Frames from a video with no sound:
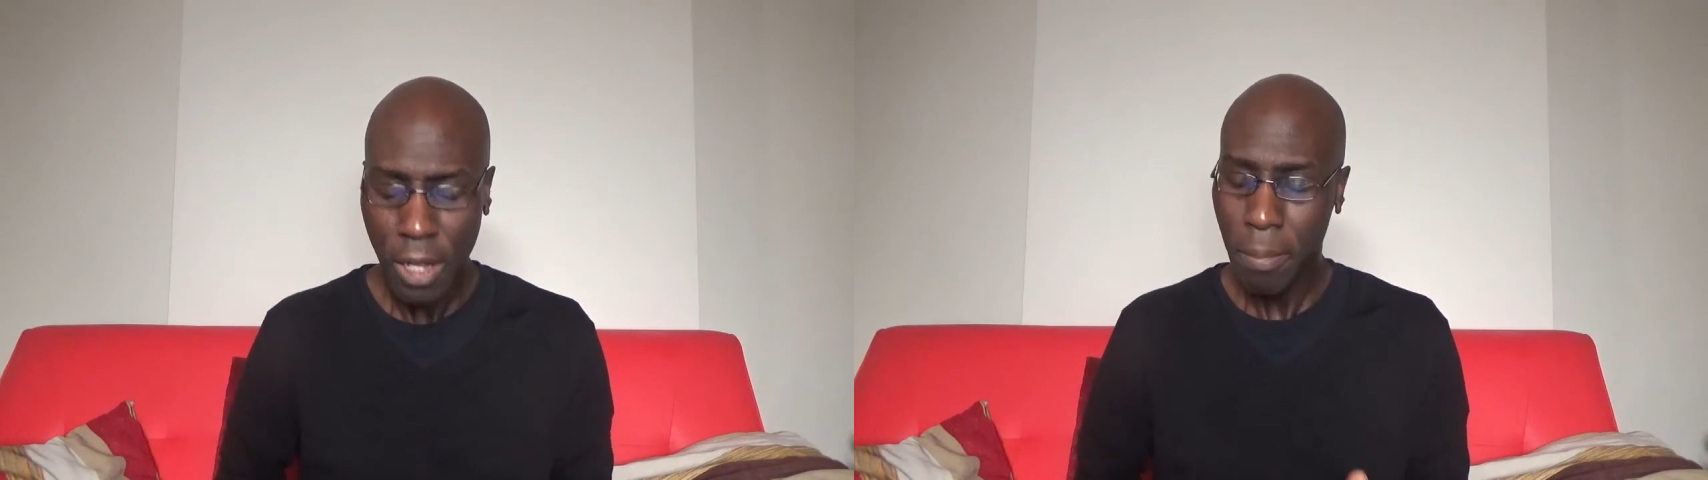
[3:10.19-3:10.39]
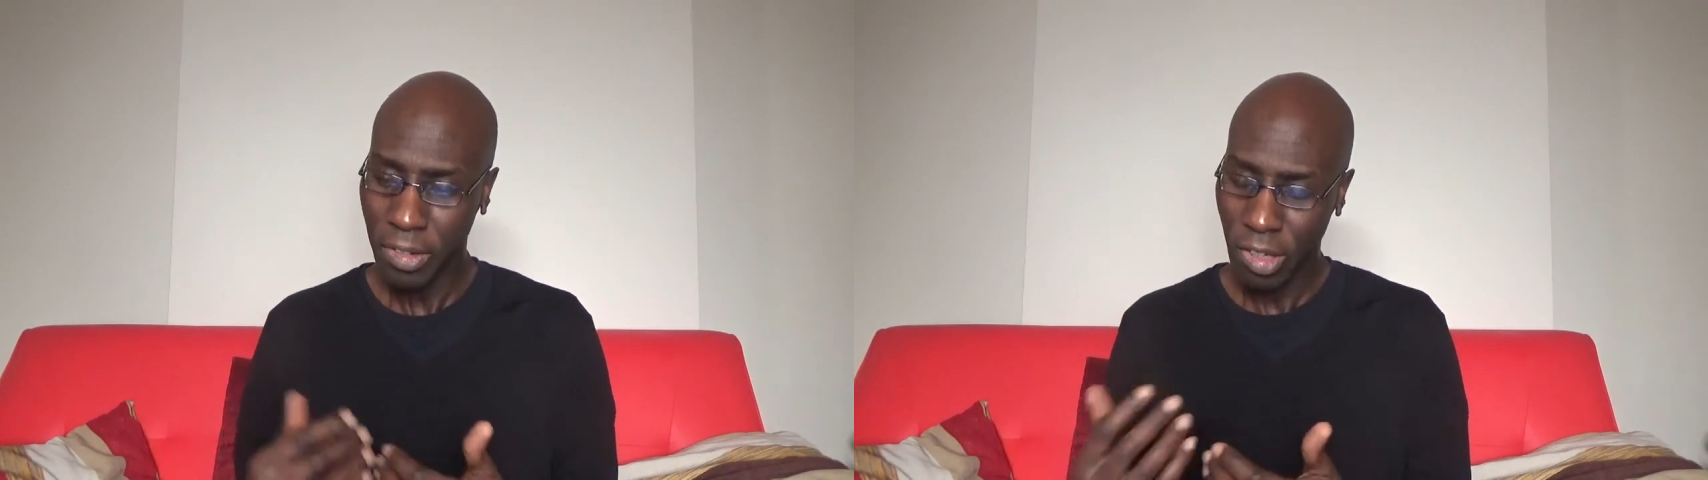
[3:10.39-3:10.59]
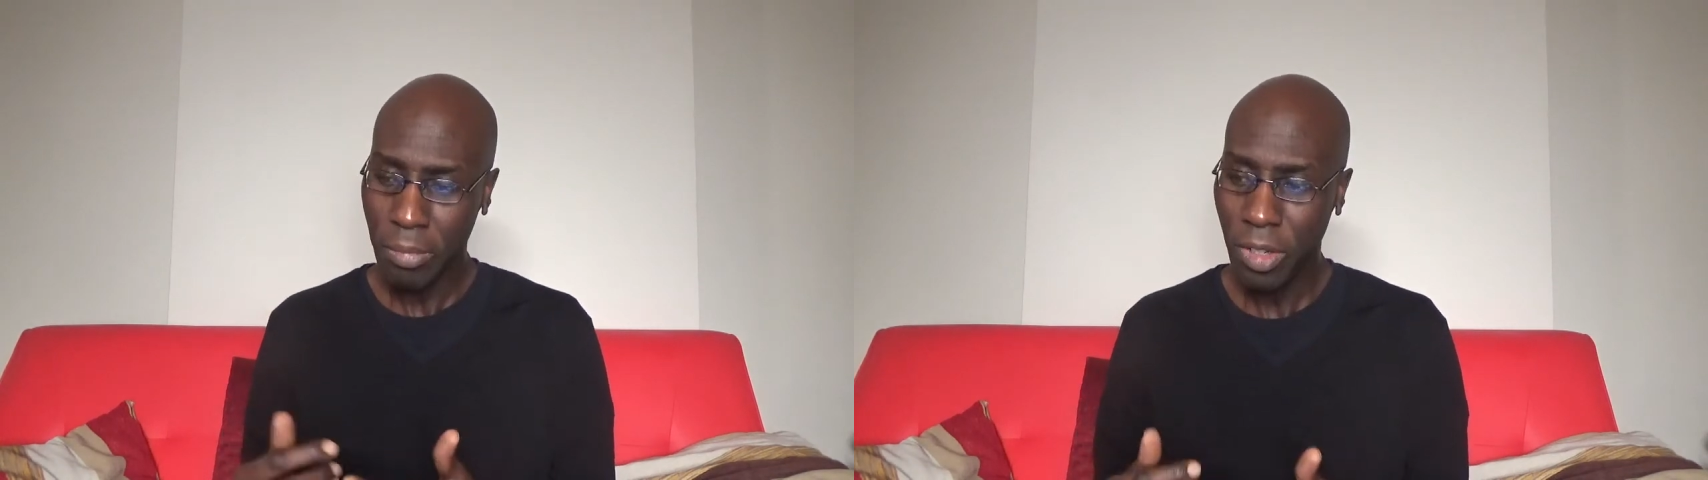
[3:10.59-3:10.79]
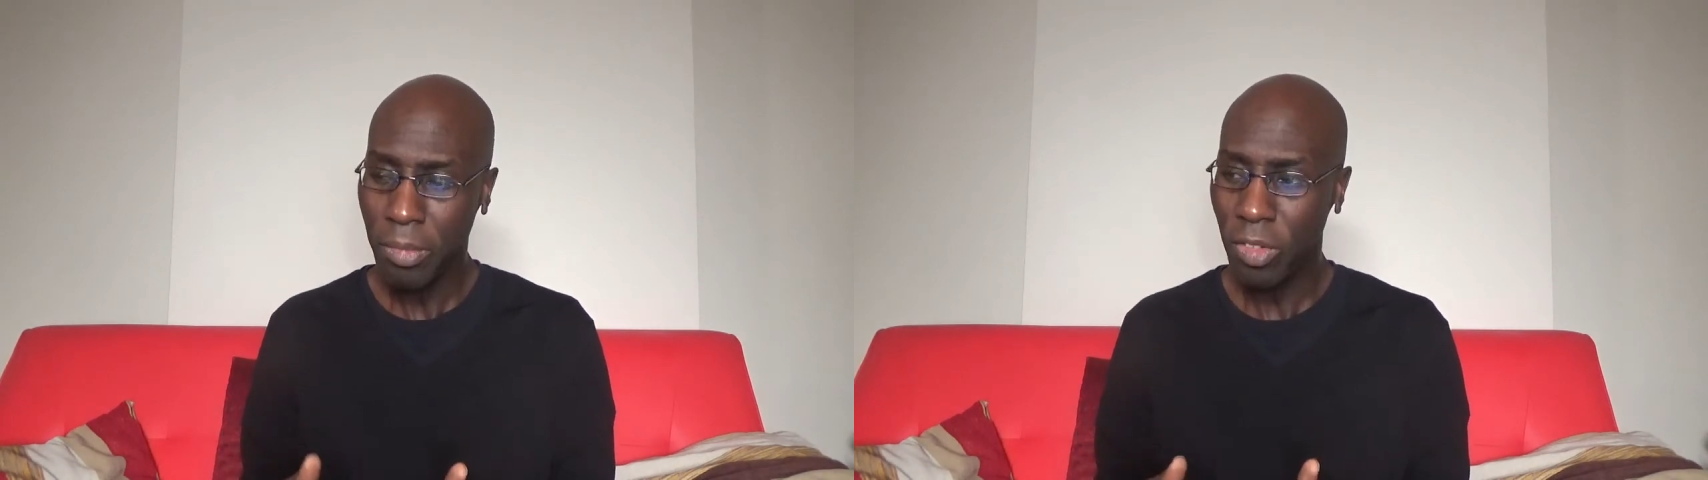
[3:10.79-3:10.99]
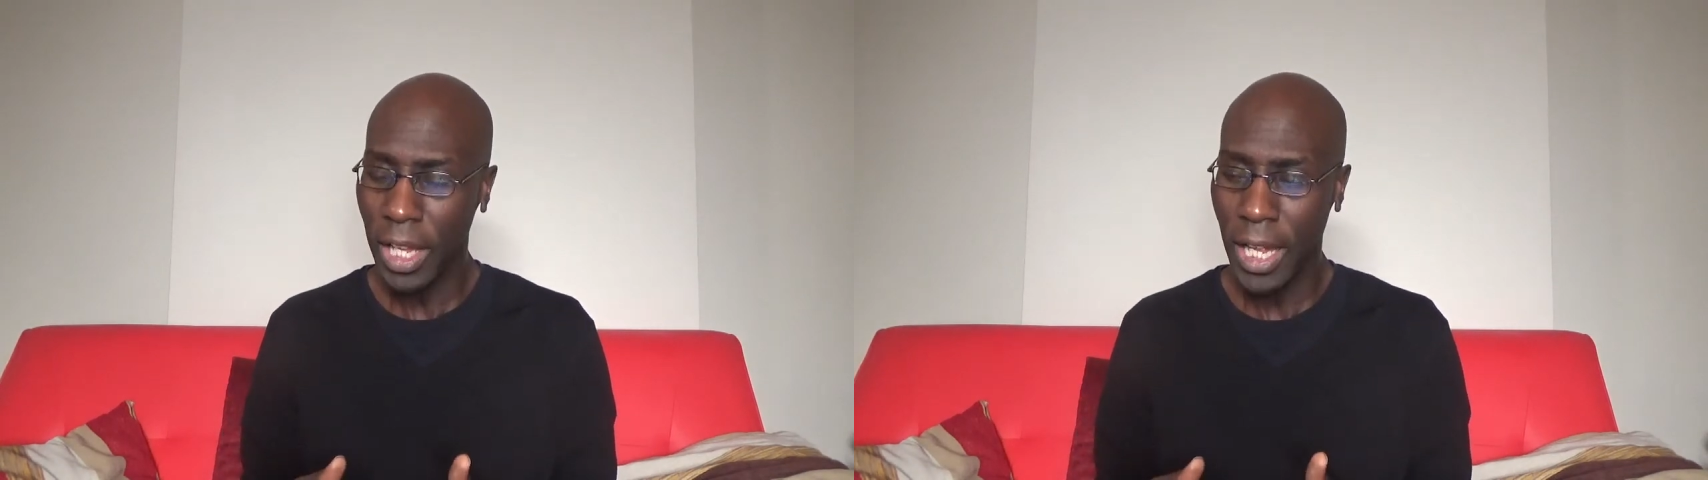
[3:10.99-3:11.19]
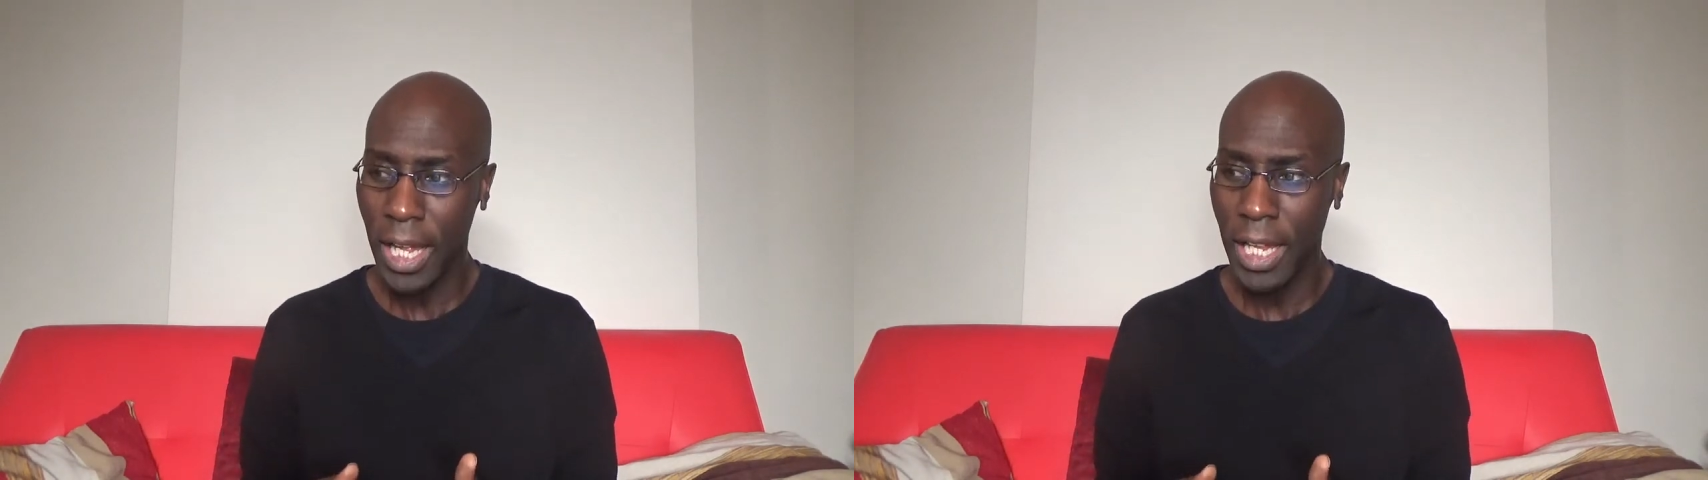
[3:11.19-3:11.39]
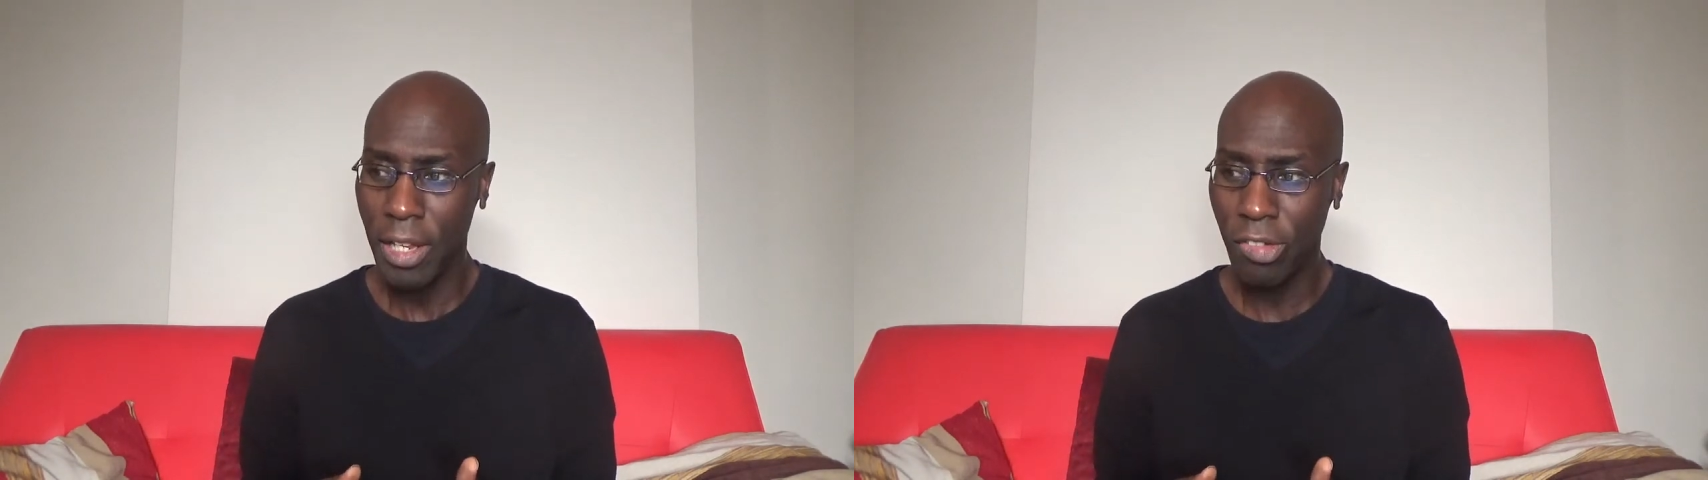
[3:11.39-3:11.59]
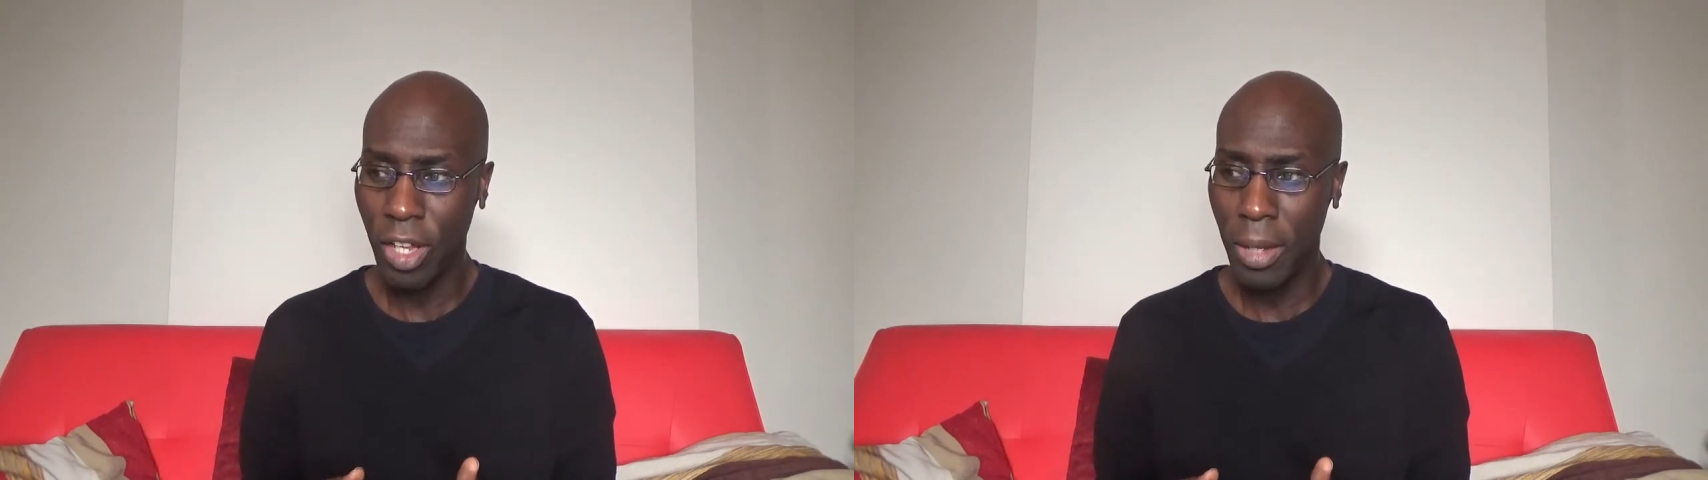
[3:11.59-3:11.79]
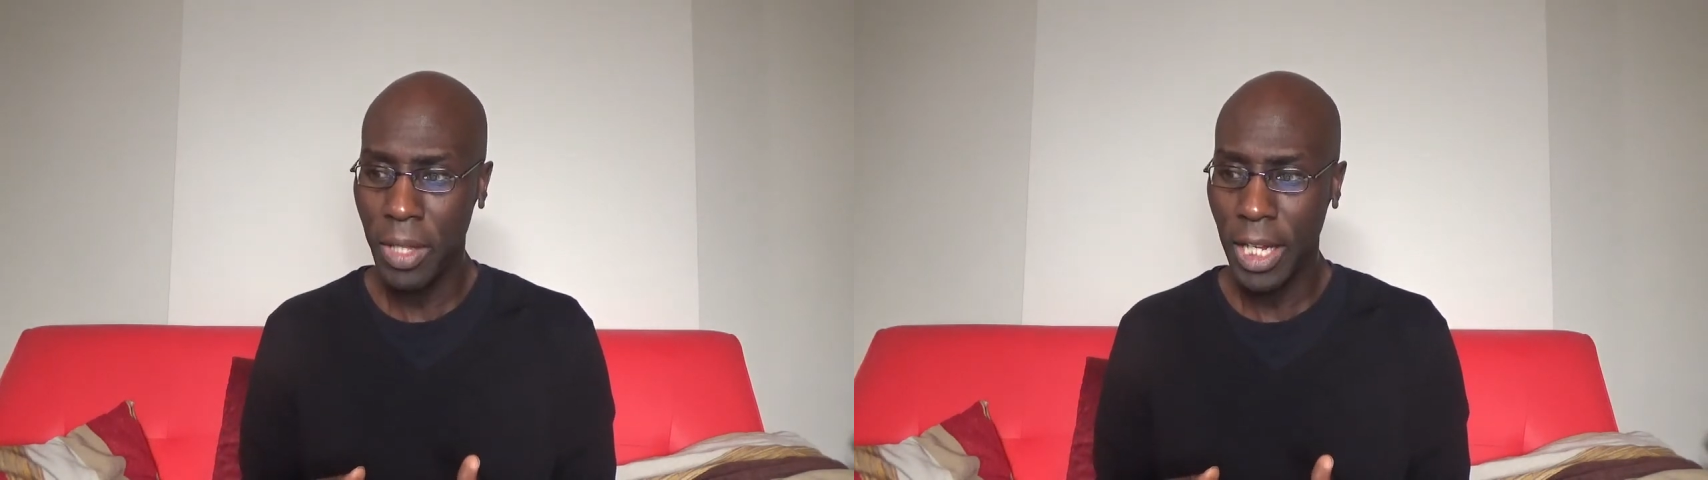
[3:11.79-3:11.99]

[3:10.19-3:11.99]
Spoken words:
But sometimes it is the